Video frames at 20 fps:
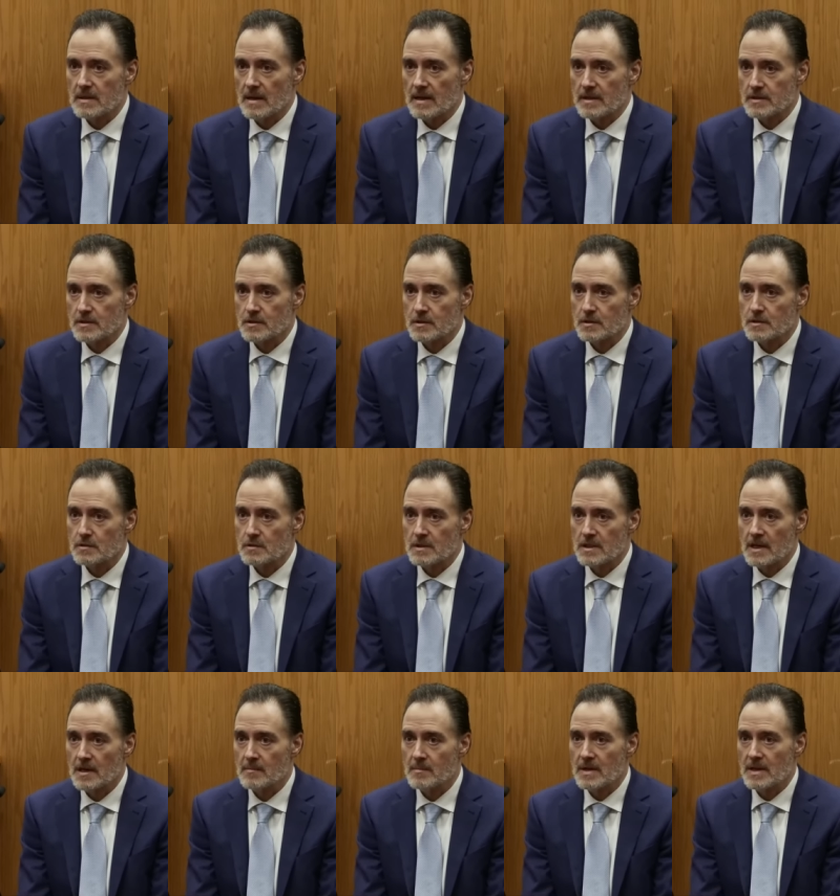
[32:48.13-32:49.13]
I, I turned to
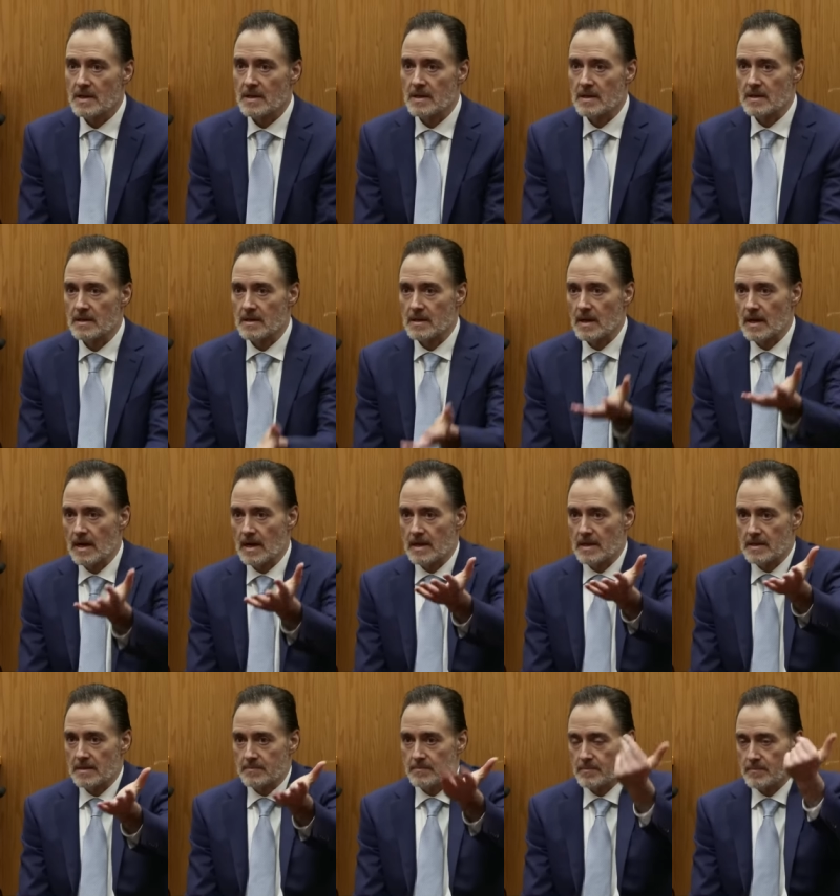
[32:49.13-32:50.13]
them and
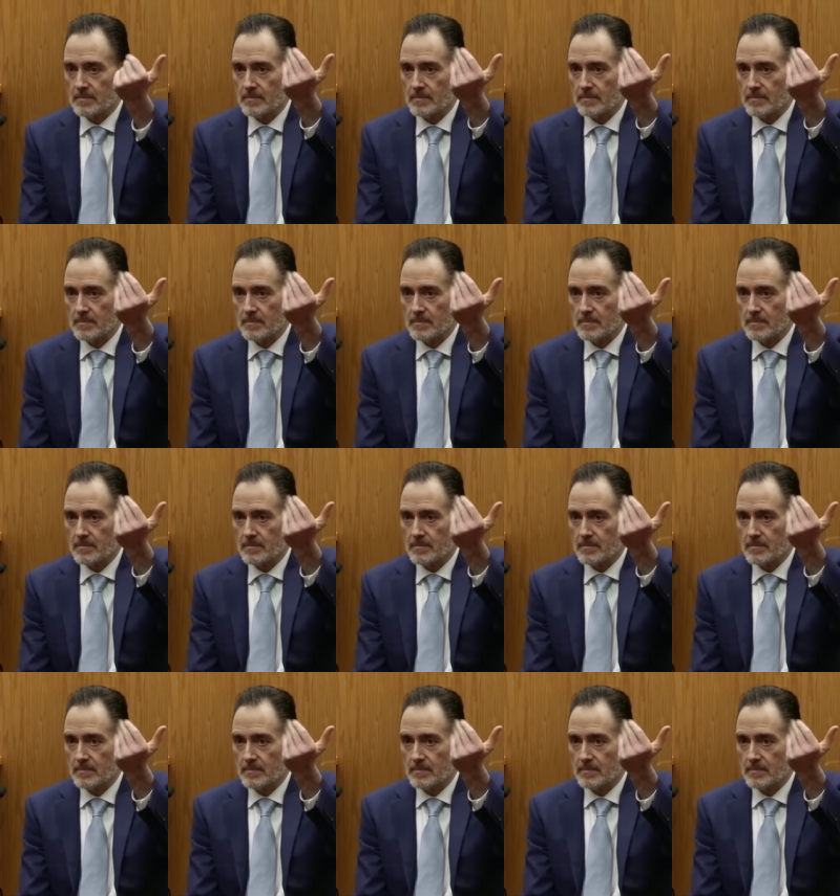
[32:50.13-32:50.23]
I,